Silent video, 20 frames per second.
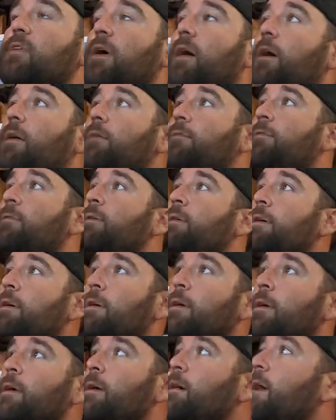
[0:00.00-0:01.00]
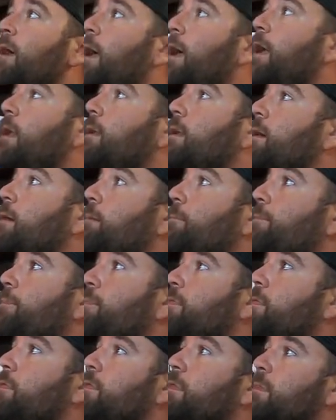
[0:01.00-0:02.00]
off. And
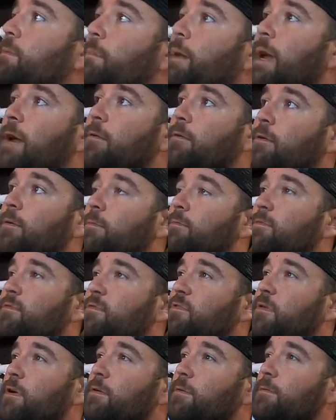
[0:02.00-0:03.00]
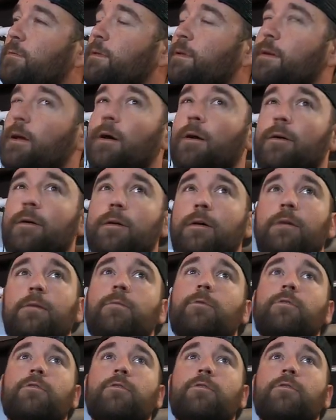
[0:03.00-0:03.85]
the back room's generally dark too. We'll